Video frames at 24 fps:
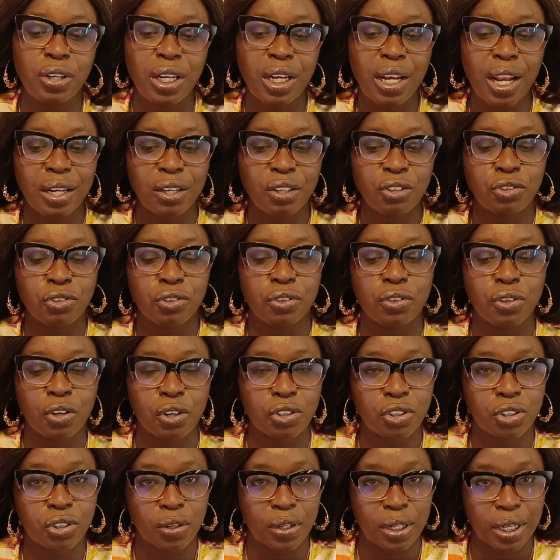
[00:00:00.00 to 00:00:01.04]
need an
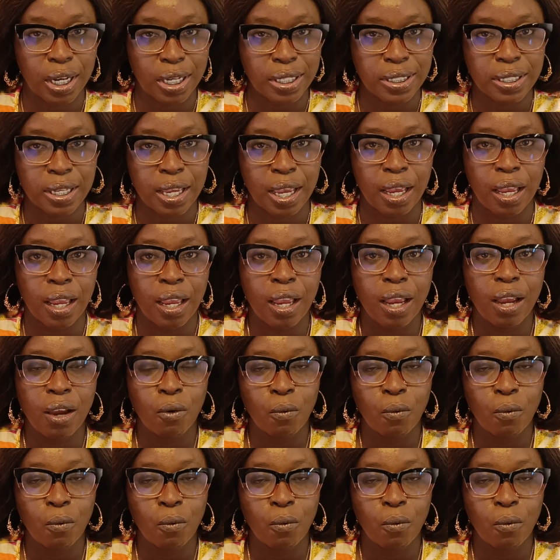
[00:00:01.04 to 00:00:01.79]
introduction letter.